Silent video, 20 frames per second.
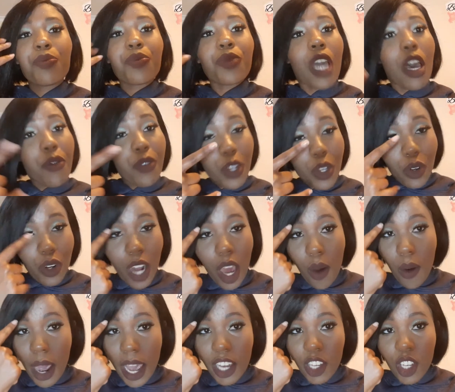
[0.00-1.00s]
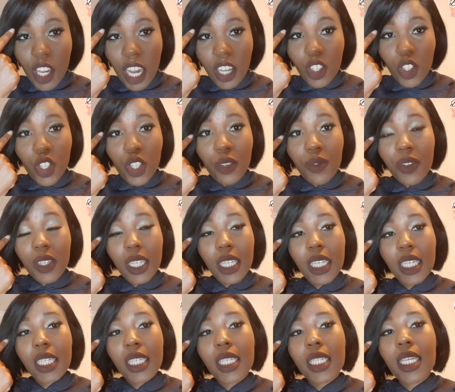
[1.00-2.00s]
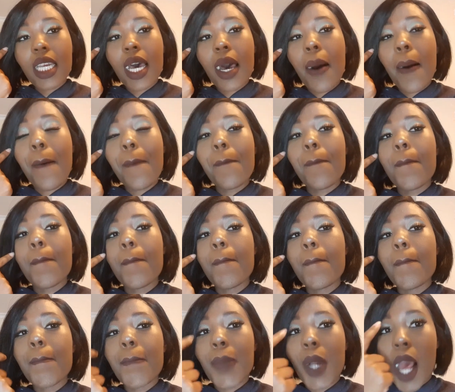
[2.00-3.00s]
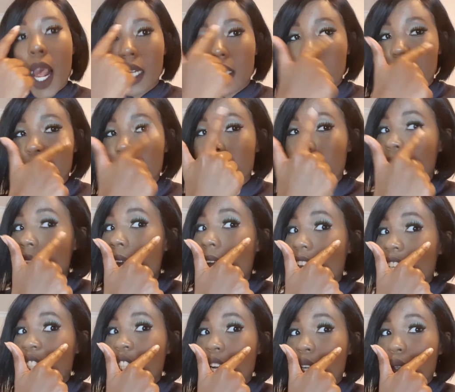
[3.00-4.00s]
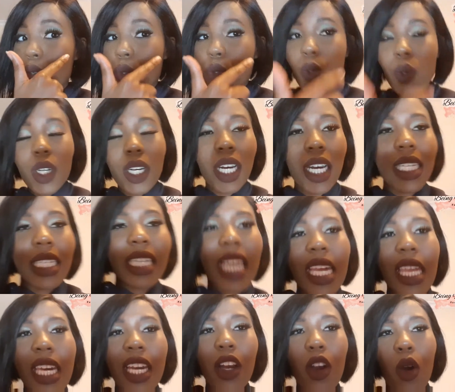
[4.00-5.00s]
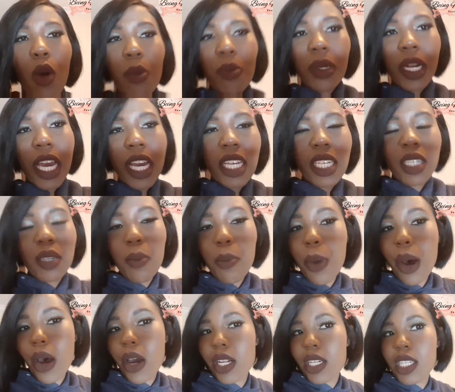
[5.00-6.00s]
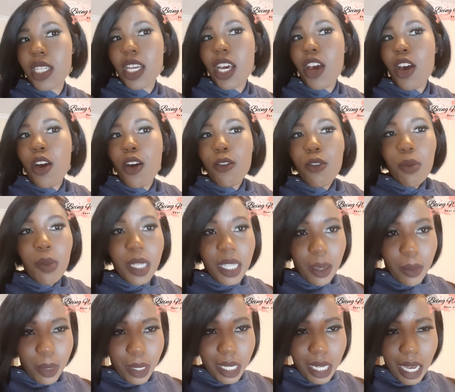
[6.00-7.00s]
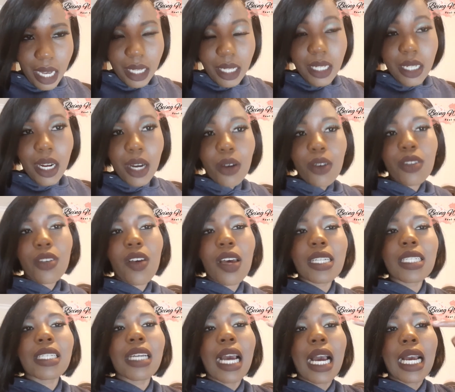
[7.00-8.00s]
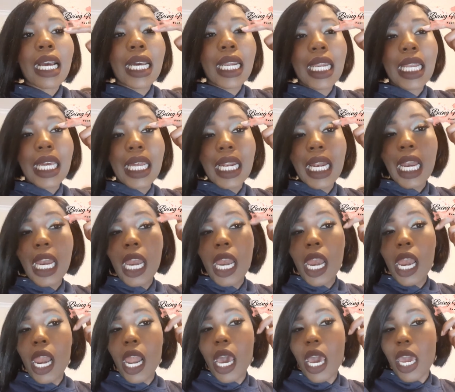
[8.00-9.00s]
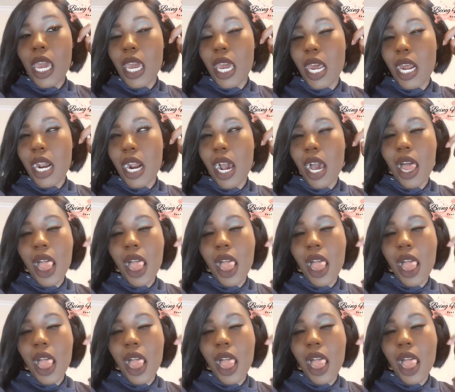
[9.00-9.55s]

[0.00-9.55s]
a video on how I achieved this eyeshadow look. It's nothing complex, but for me it's a bit extra because of that green line.